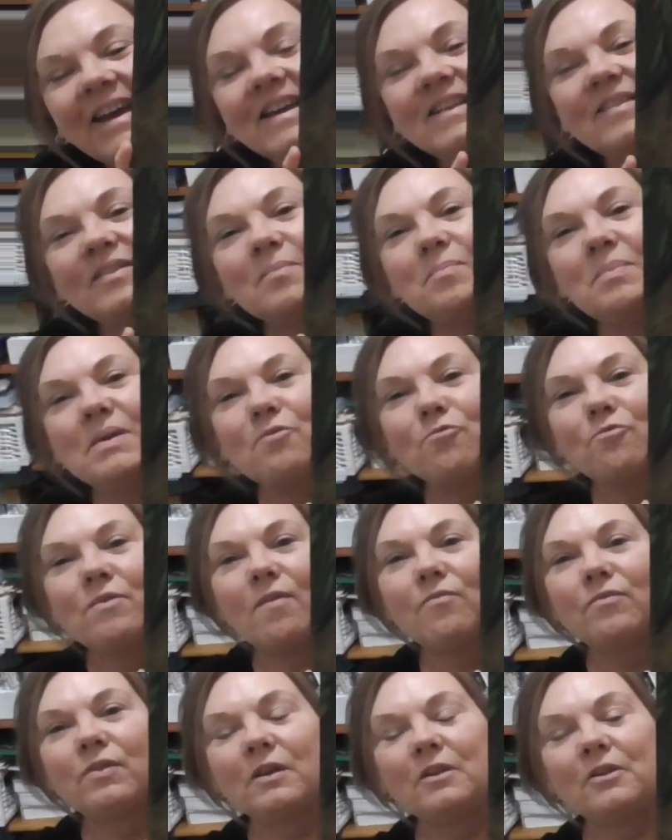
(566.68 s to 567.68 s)
It's a bit
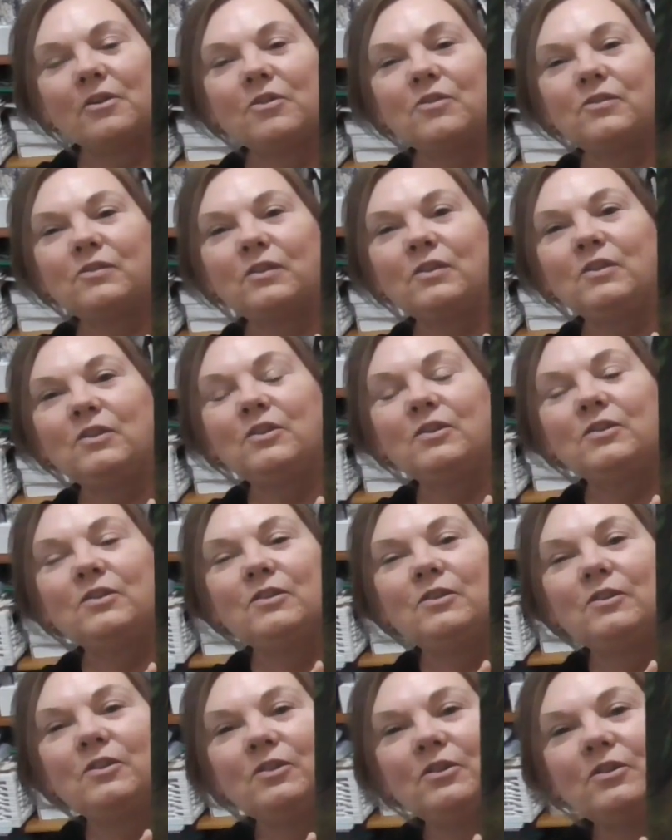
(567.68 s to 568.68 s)
rough the closer
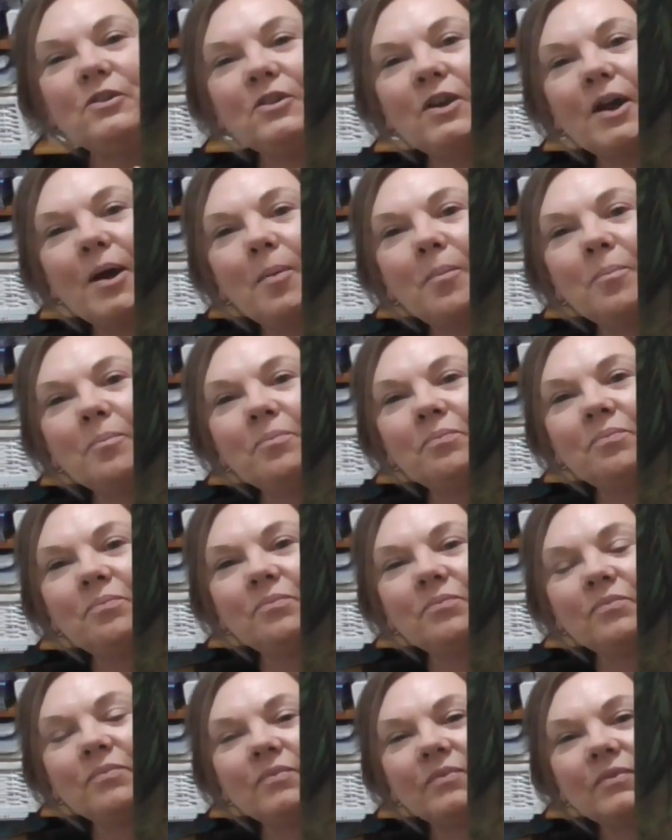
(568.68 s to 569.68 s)
you come
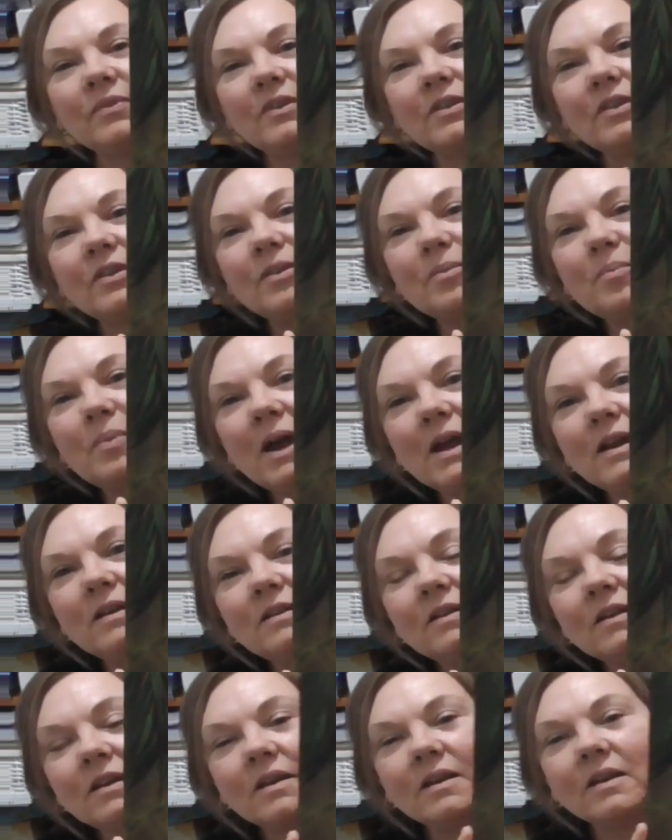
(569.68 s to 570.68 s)
to the
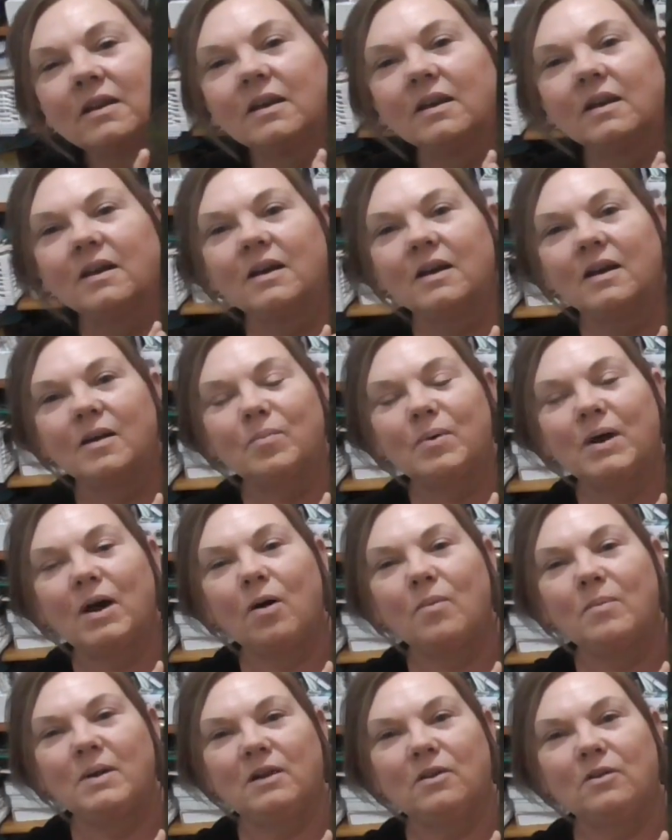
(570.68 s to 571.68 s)
painting, but
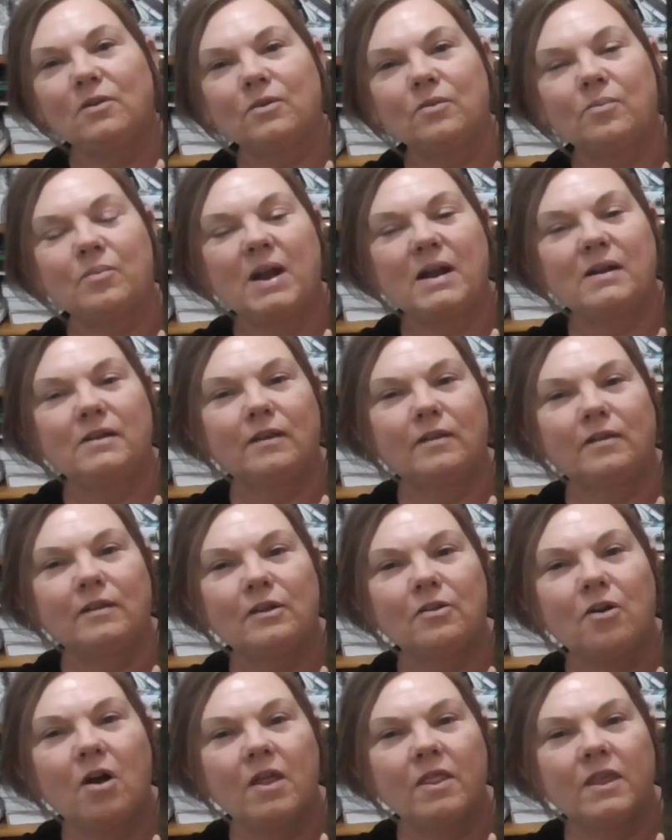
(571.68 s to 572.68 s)
I mean a lot of paintings
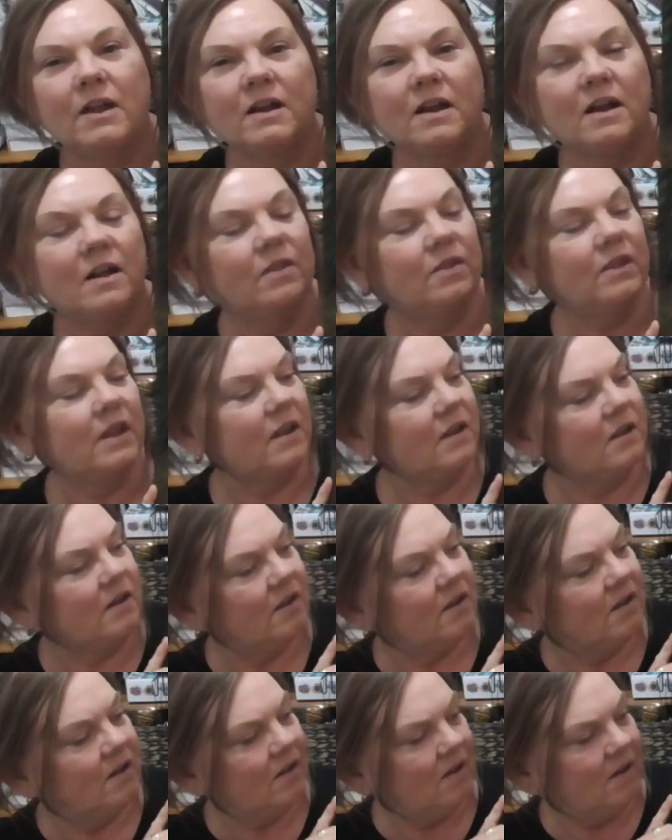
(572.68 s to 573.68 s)
are like that, aren't they?
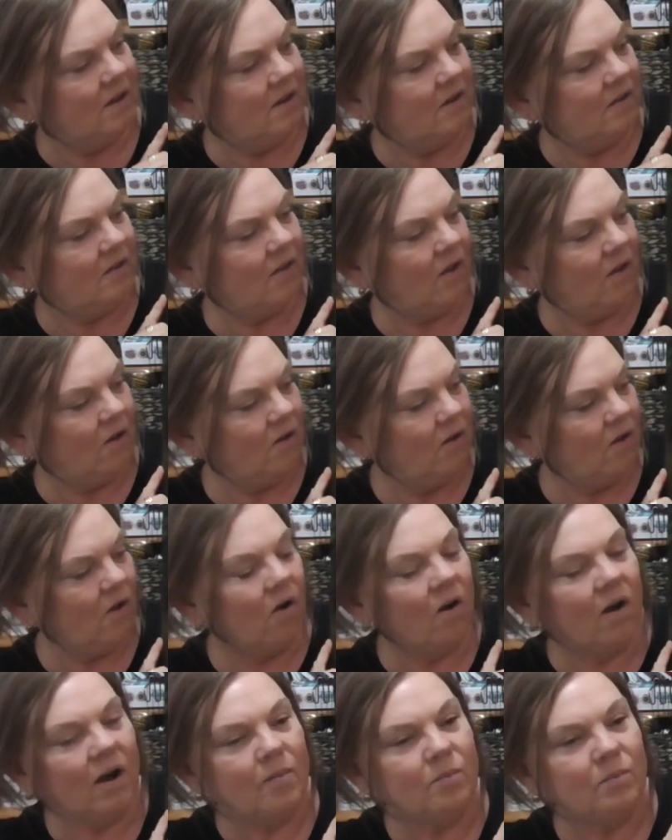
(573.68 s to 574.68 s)
So
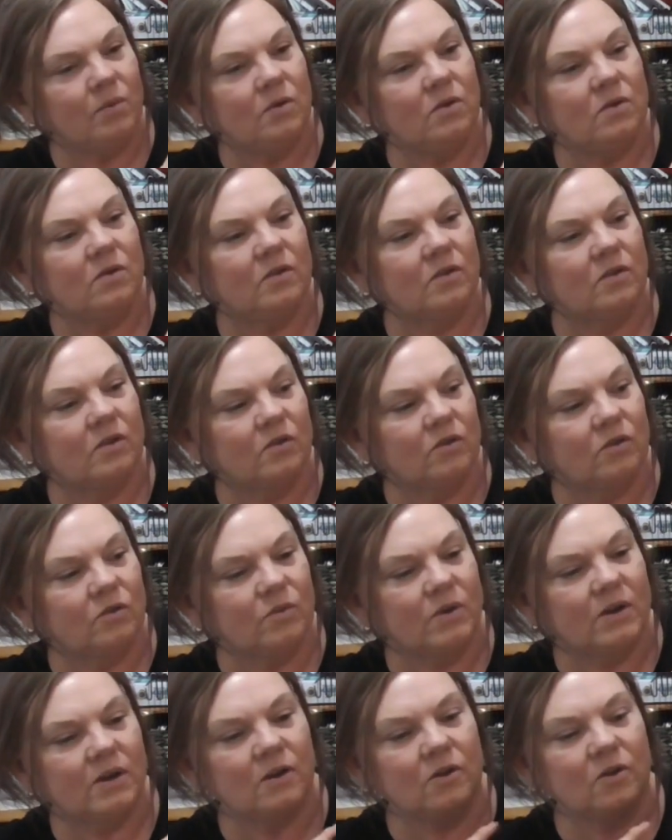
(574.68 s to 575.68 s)
I'm used to
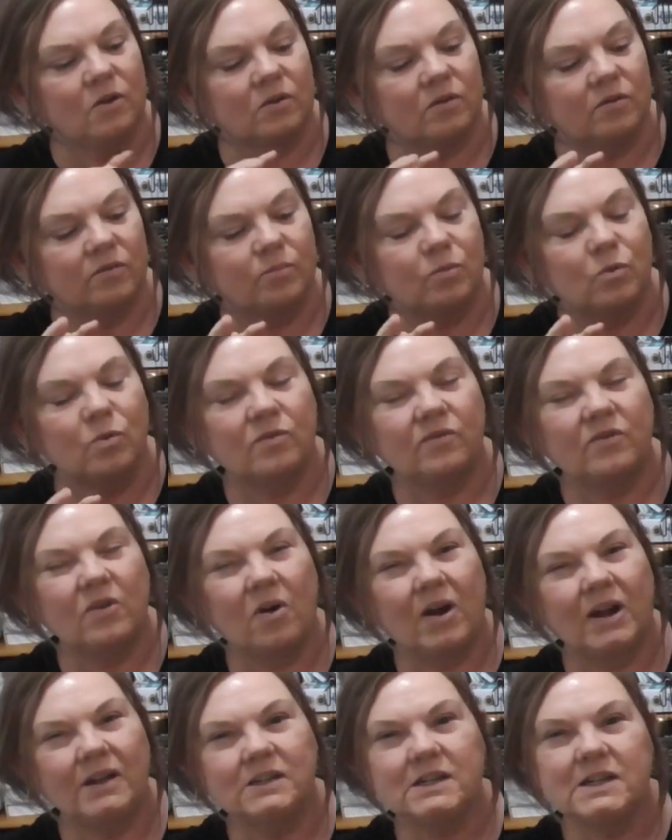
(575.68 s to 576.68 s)
doing a lot of more
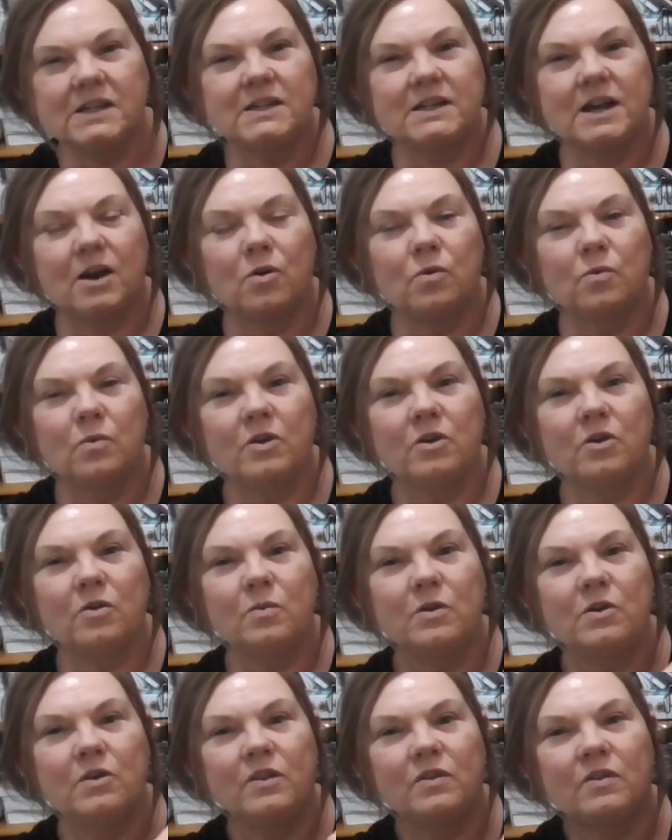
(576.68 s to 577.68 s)
fine detail work,
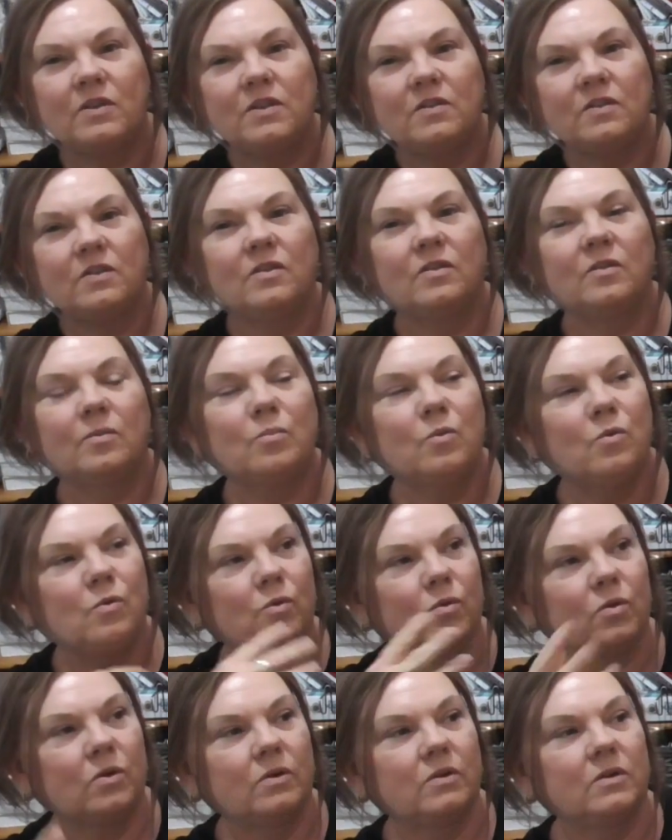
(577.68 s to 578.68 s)
whereas this is
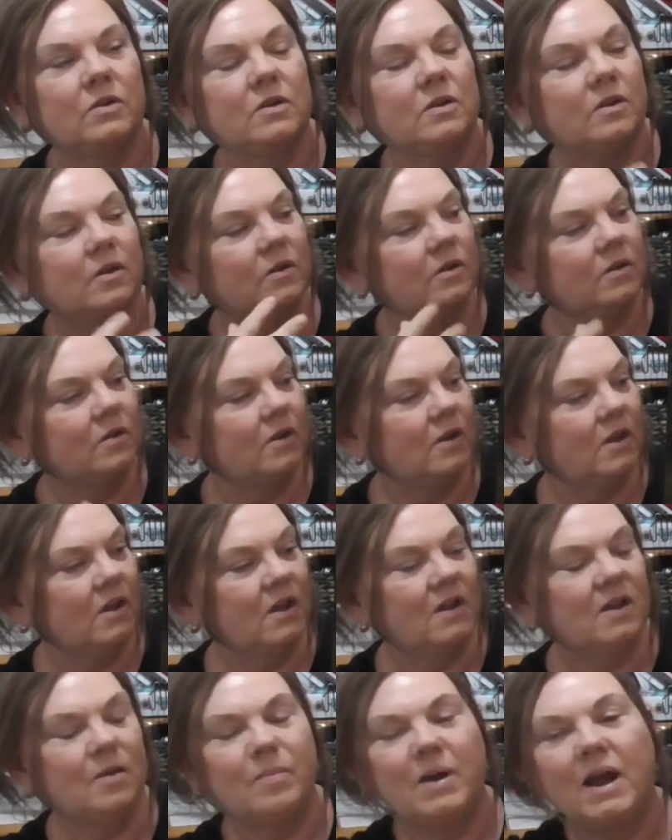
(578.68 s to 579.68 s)
more, you know,
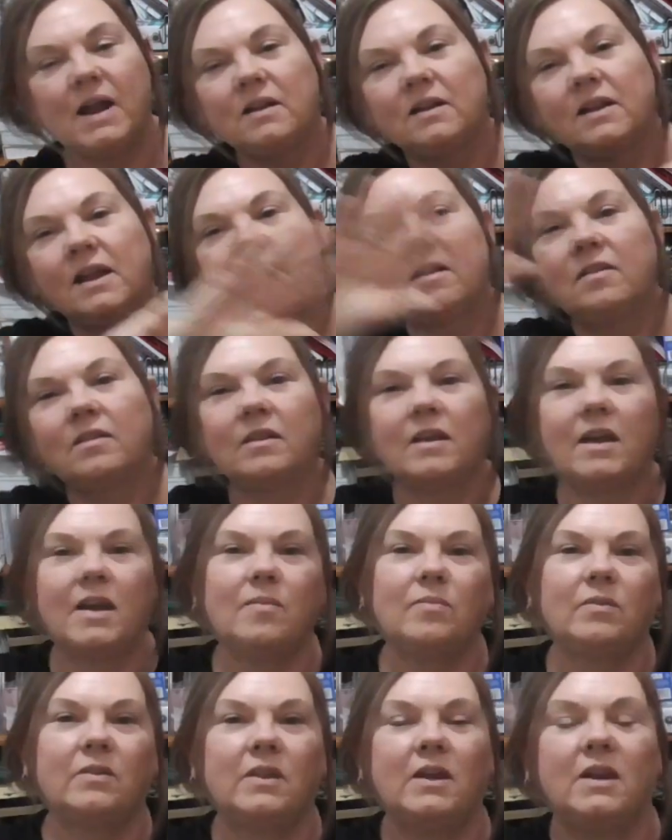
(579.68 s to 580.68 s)
you paint
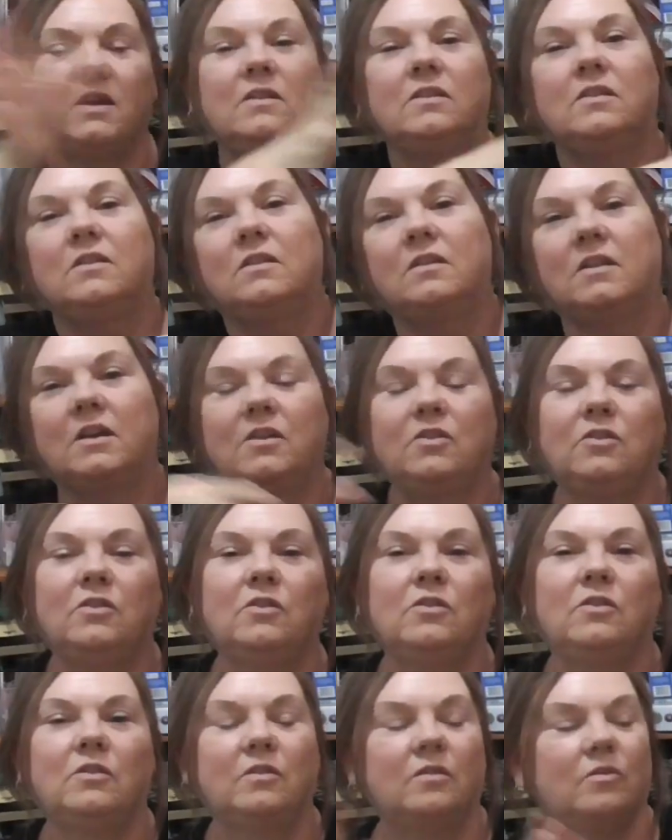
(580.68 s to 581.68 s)
landscapes and
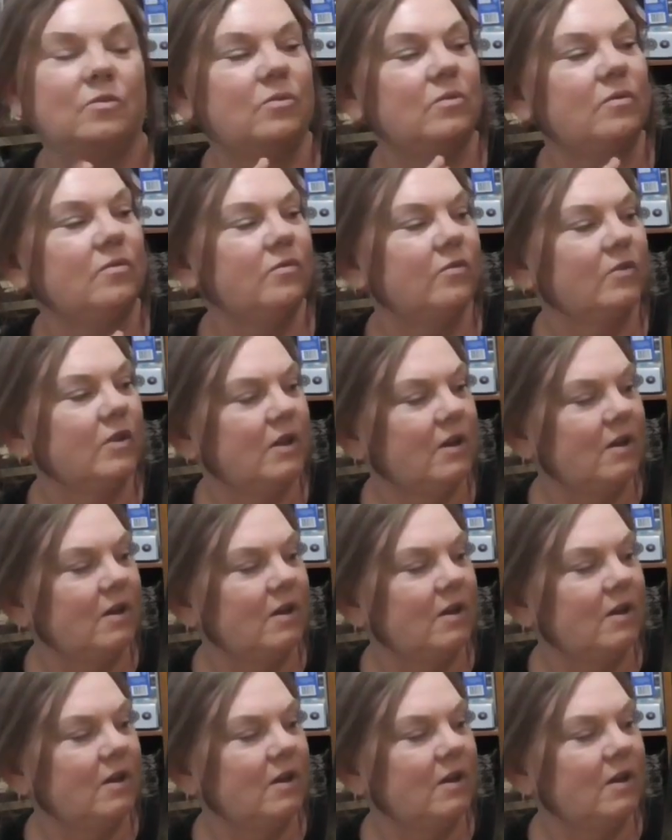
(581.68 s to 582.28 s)
you sort of,